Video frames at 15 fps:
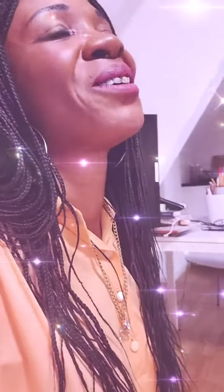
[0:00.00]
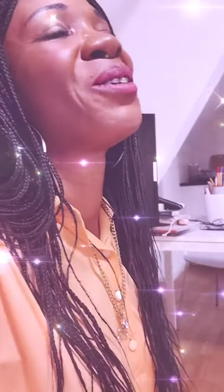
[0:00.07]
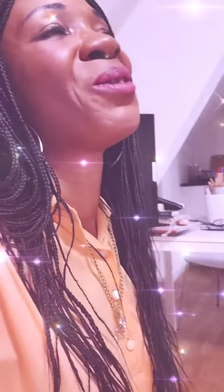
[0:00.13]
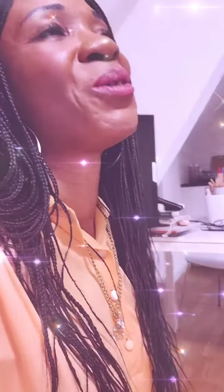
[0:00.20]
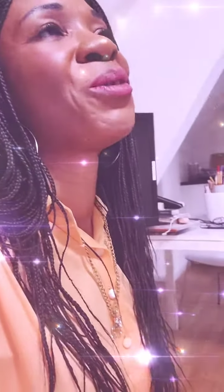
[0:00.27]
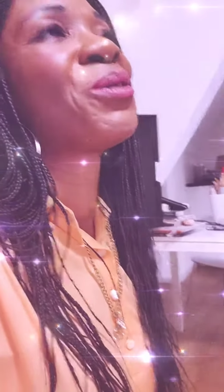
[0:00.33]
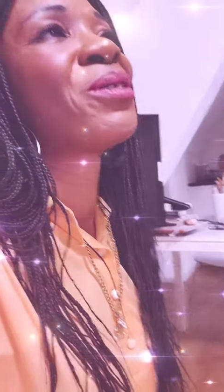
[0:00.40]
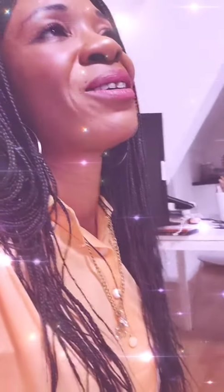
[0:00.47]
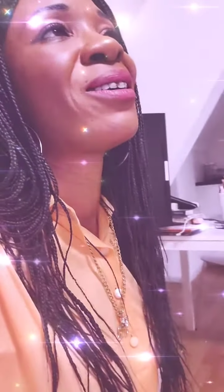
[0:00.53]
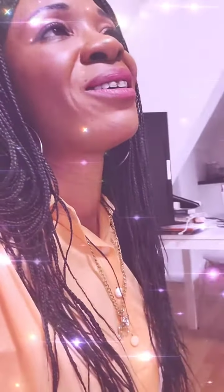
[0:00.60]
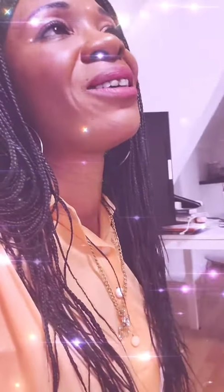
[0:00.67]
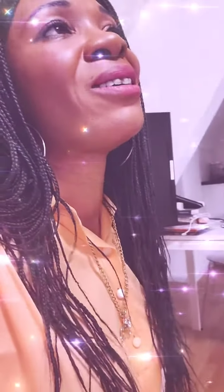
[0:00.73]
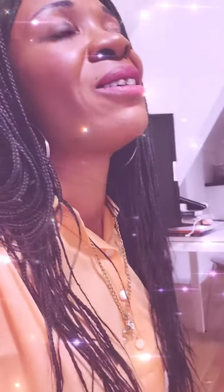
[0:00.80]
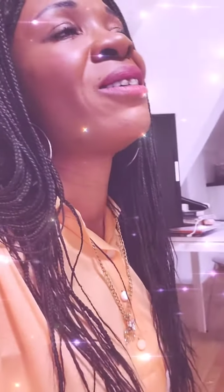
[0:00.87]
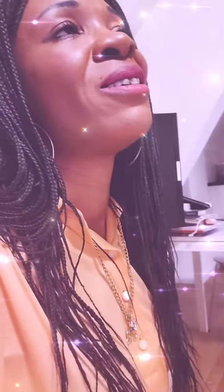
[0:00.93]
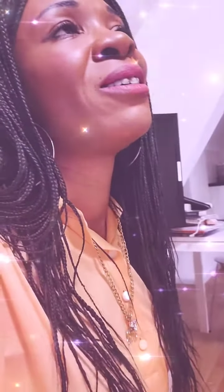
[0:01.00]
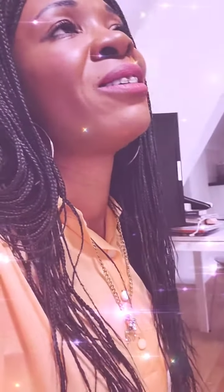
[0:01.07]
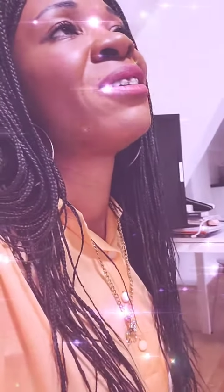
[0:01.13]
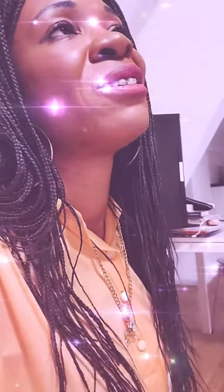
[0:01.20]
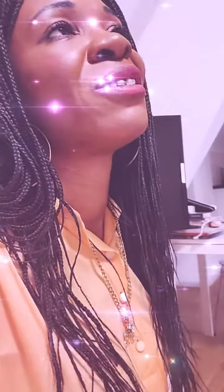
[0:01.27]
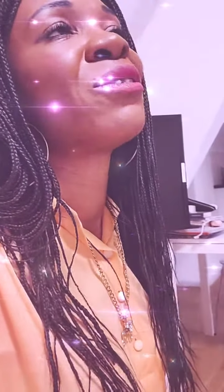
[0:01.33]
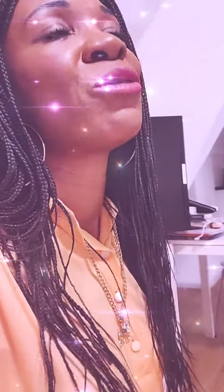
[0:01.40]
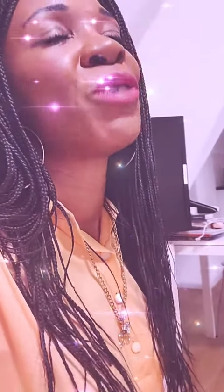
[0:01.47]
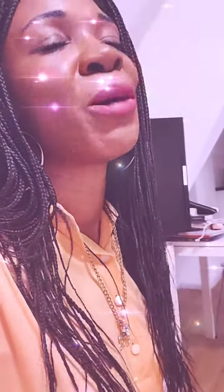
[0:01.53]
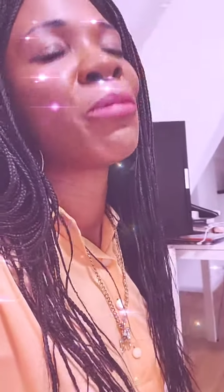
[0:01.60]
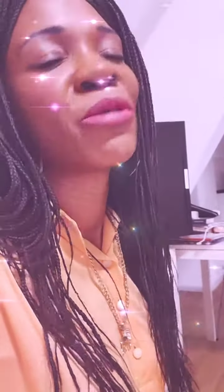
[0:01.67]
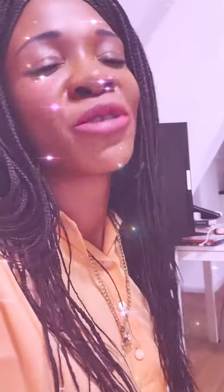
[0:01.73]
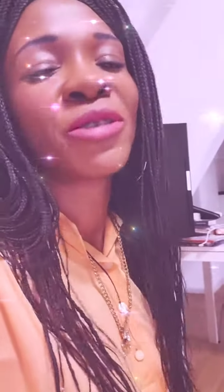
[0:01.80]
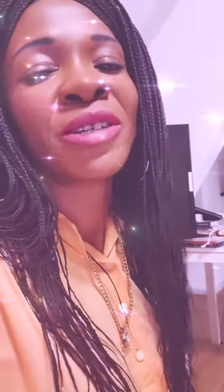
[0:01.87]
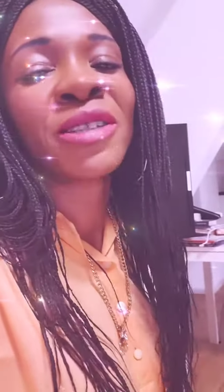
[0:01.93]
you know, the the
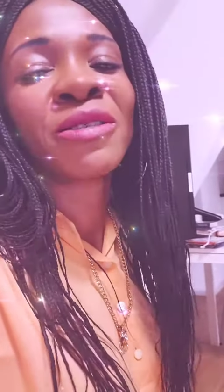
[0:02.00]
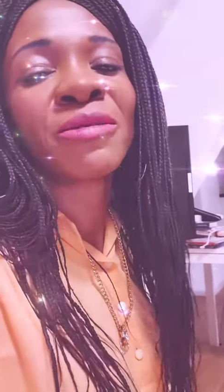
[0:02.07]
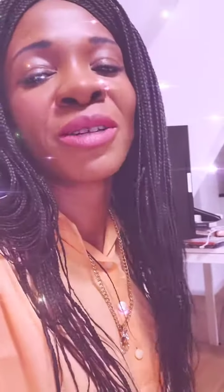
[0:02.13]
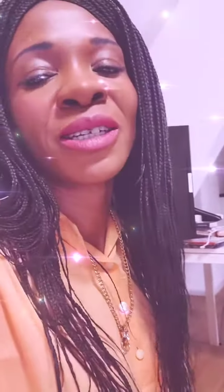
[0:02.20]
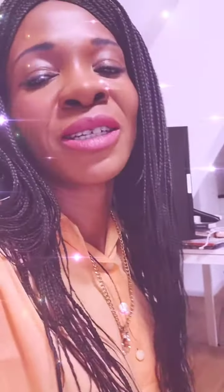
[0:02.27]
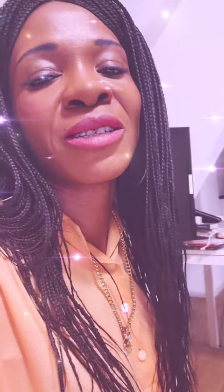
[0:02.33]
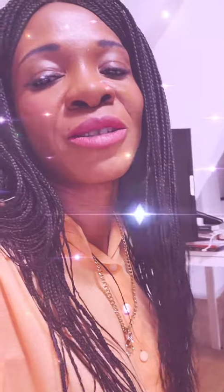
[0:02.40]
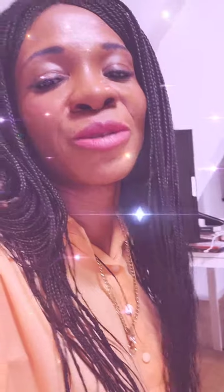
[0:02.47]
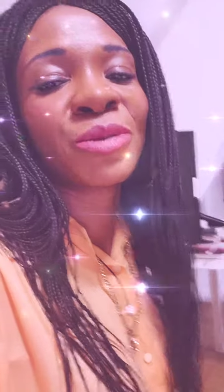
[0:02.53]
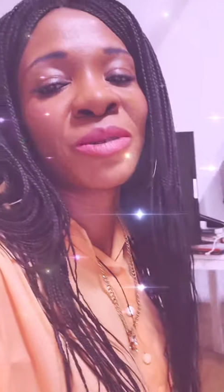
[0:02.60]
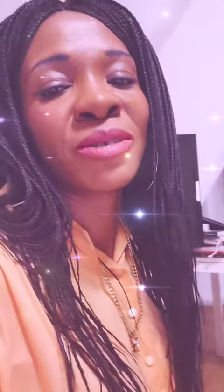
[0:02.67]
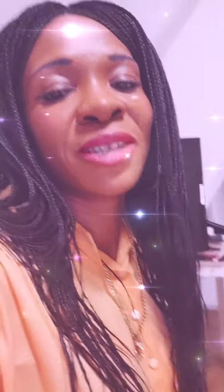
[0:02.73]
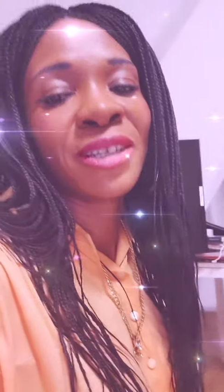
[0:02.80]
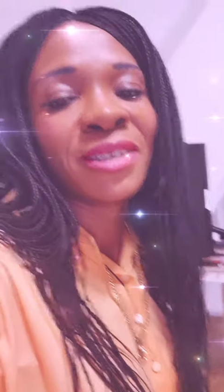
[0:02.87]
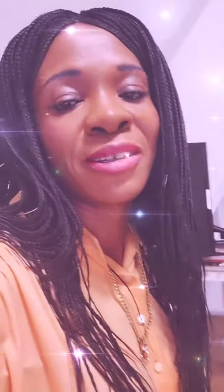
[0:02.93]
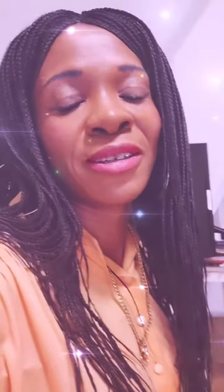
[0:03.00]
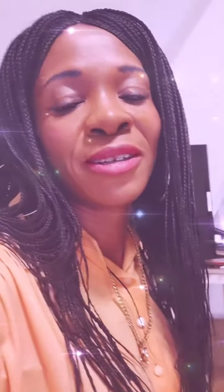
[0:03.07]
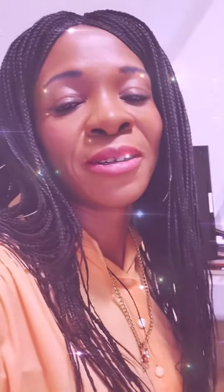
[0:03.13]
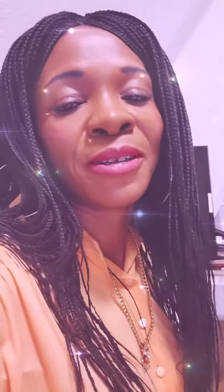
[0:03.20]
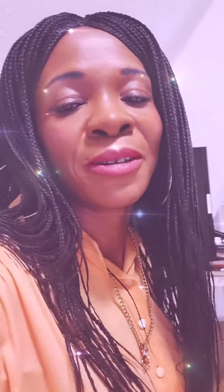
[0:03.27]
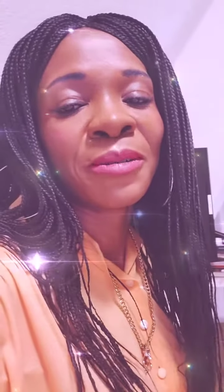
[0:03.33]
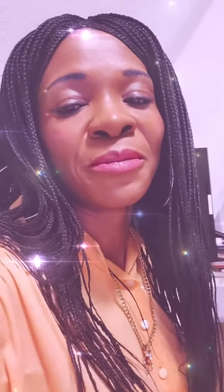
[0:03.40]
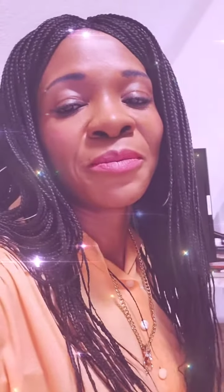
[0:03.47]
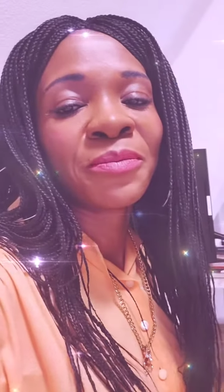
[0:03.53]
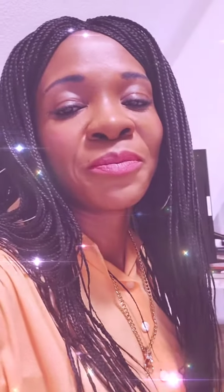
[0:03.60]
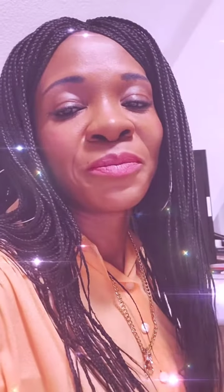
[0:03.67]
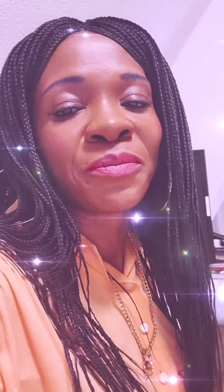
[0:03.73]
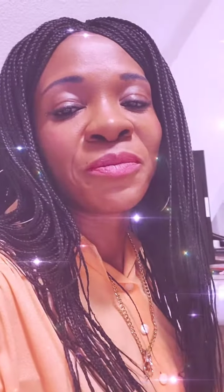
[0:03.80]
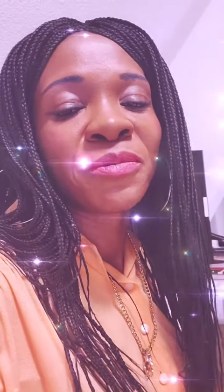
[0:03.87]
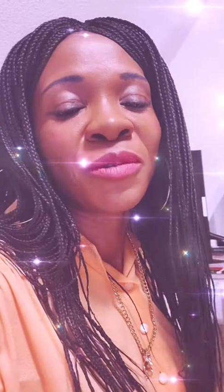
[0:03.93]
rapture is really soon, and
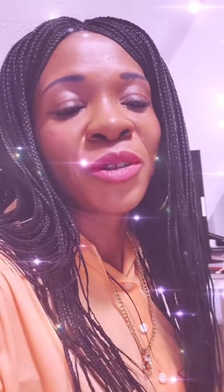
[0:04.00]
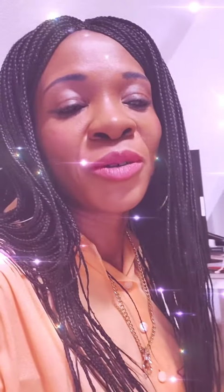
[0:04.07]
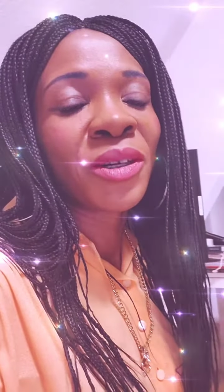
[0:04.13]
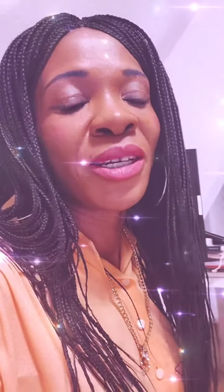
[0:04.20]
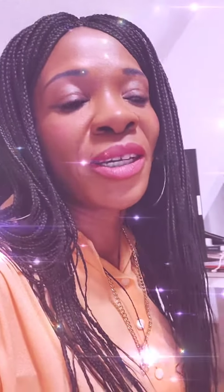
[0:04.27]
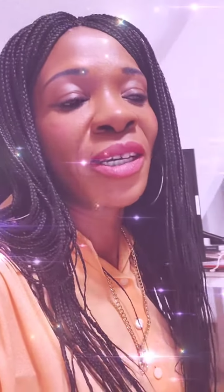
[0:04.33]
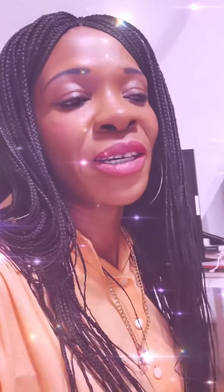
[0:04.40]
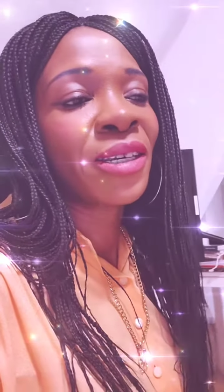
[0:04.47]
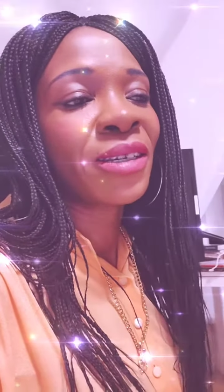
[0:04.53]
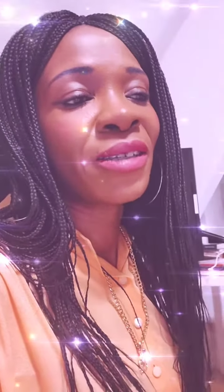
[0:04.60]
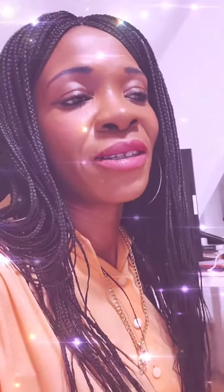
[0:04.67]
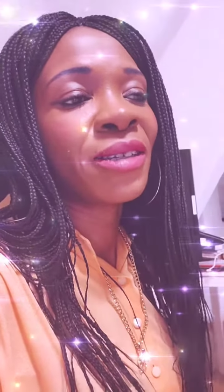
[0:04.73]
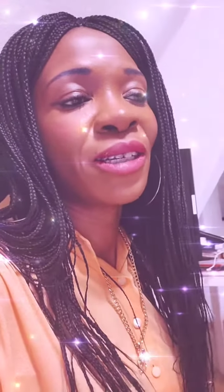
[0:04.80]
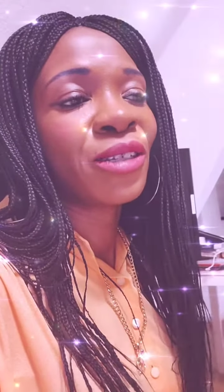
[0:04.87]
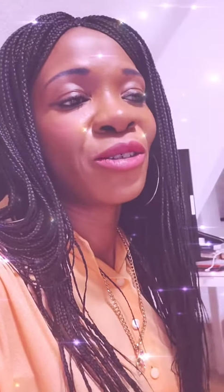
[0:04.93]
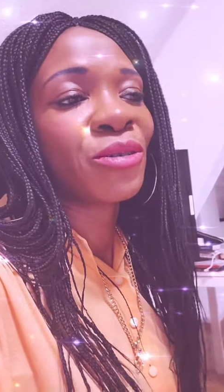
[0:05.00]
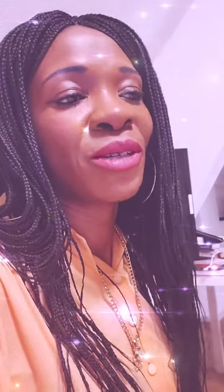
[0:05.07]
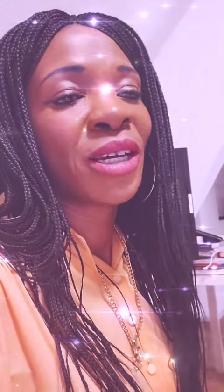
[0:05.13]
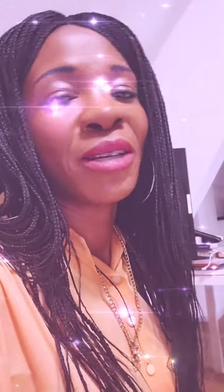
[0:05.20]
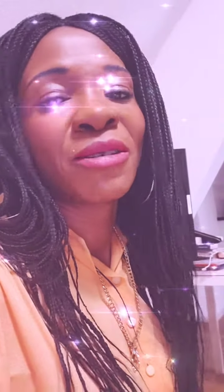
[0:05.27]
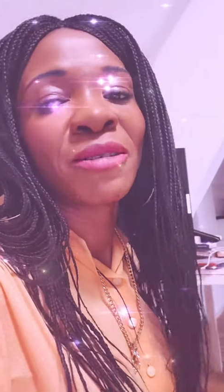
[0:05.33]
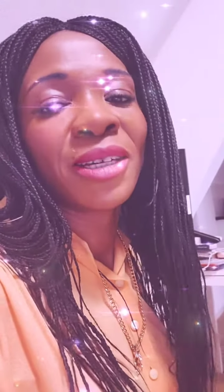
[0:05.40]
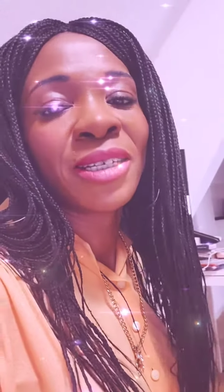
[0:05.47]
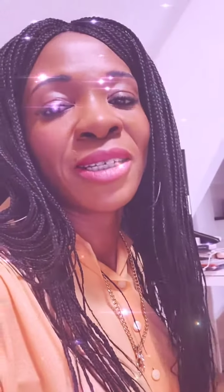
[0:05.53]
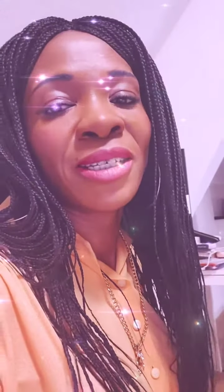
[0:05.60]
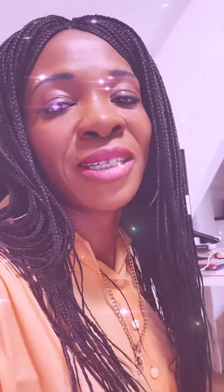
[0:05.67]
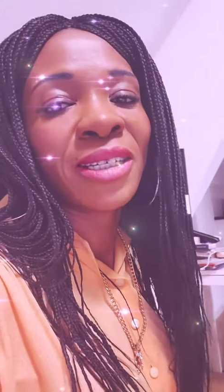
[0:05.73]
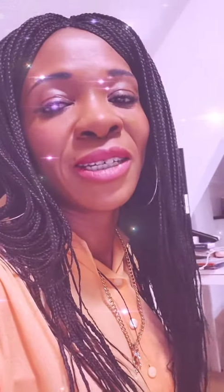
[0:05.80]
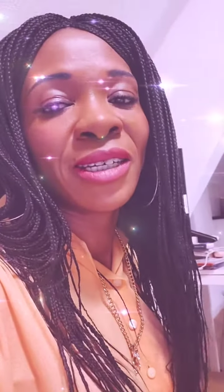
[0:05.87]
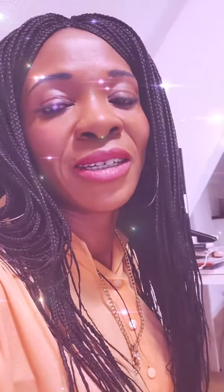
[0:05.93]
you really need to get
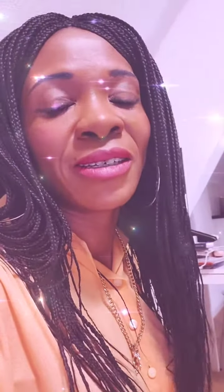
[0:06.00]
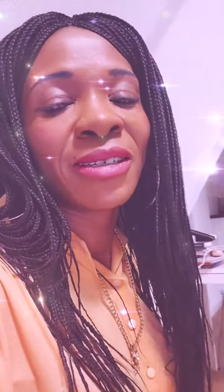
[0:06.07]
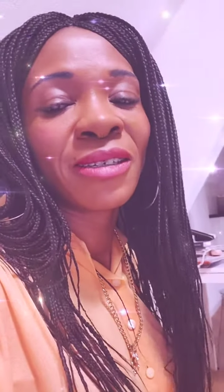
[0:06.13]
ready and